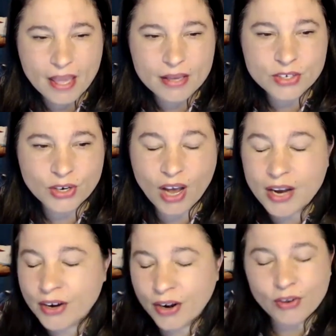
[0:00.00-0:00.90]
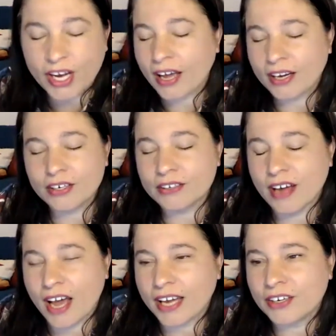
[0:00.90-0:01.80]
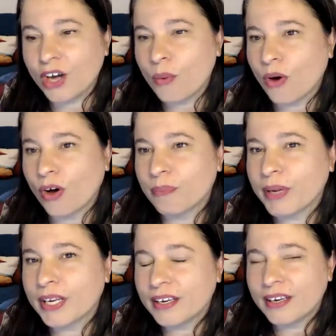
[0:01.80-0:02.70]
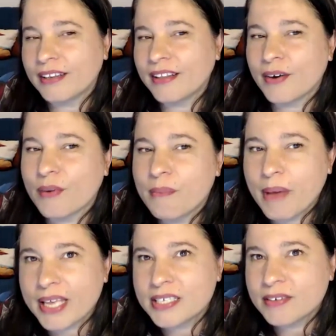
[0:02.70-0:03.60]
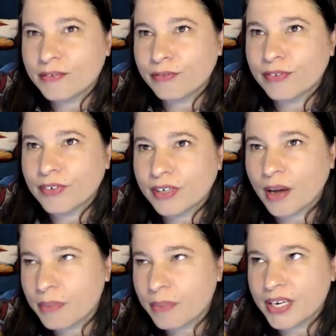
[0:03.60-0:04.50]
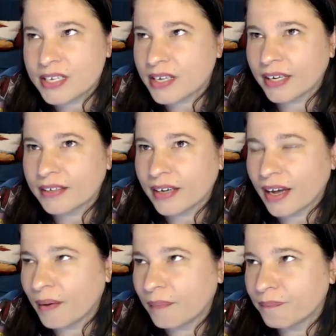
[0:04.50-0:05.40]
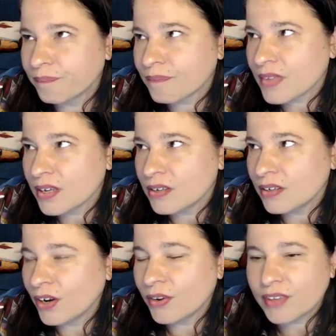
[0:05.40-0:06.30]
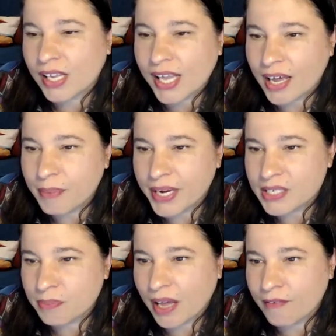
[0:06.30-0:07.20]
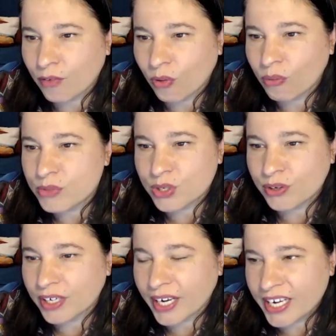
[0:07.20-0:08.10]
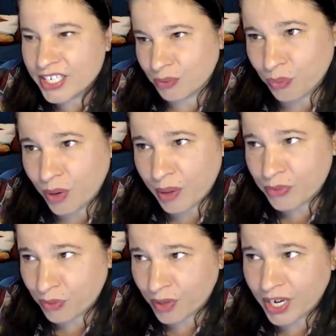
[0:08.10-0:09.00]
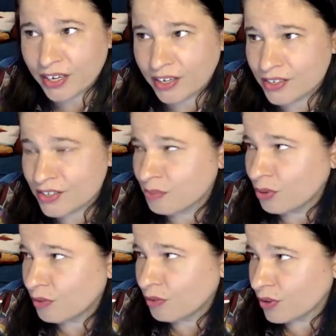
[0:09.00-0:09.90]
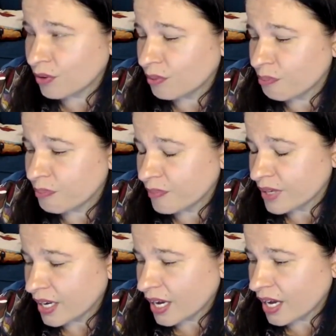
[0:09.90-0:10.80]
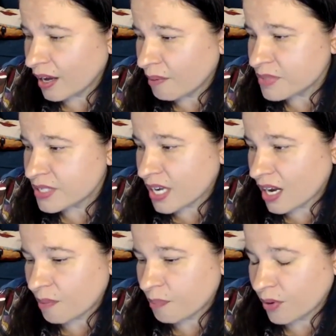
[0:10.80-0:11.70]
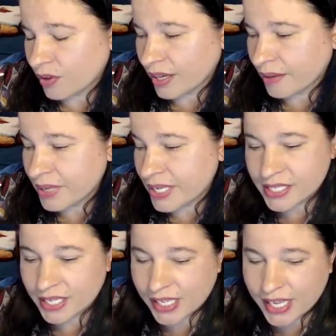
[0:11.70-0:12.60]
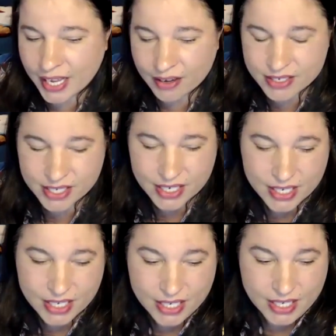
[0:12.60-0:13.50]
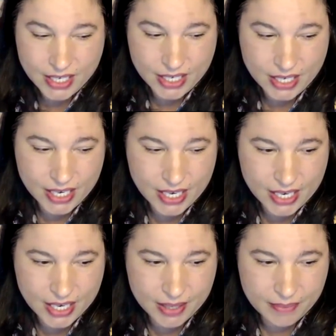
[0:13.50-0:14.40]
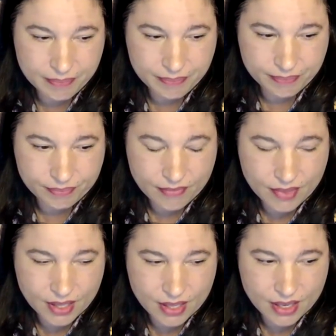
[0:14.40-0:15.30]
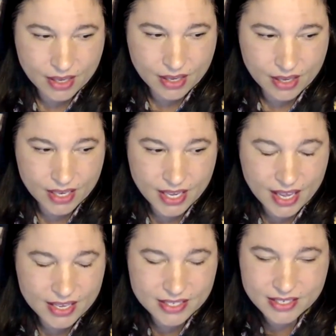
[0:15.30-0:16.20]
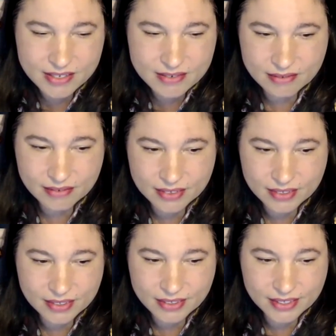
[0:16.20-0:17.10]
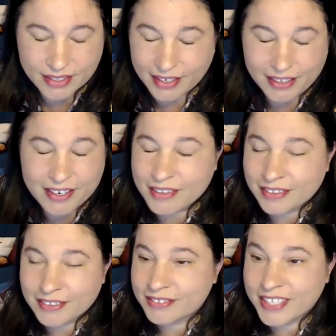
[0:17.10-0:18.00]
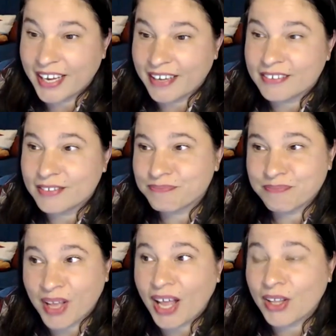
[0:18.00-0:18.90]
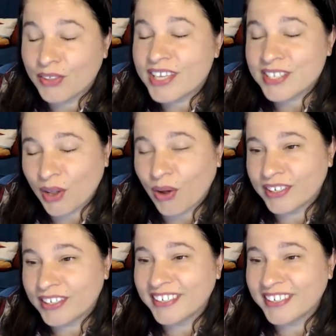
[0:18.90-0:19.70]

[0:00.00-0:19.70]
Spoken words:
So I don't know, like I could go on, but there are massive companies like the cloud-based platforms who are engaging Web3. You can just move your startup into the cloud. Yeah, it's there's a lot.